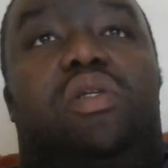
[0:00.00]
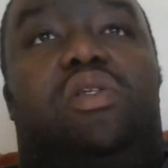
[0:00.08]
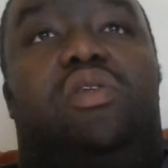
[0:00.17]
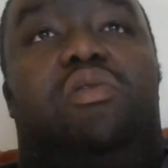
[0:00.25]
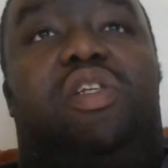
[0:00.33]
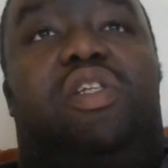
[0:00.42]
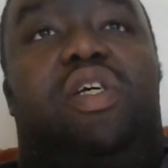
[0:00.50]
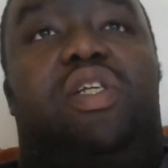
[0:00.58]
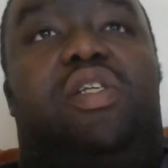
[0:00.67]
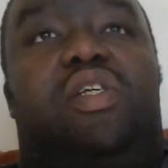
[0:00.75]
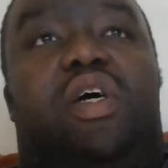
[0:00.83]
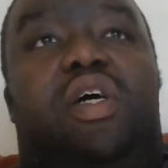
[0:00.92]
Do my
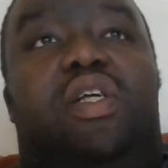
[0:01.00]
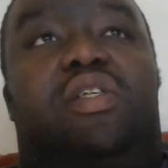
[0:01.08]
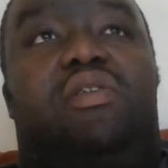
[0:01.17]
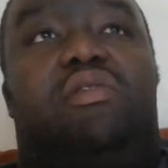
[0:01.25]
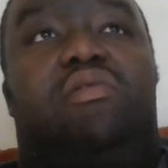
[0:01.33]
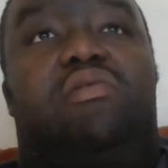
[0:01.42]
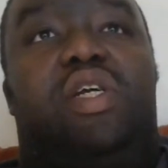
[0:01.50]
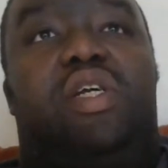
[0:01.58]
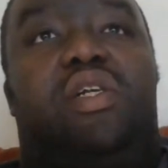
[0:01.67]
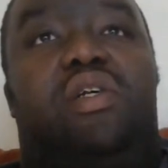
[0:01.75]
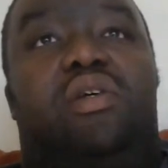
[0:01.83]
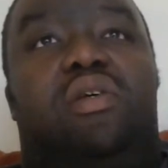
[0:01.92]
entire
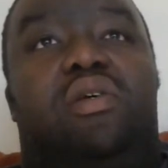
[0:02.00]
screen.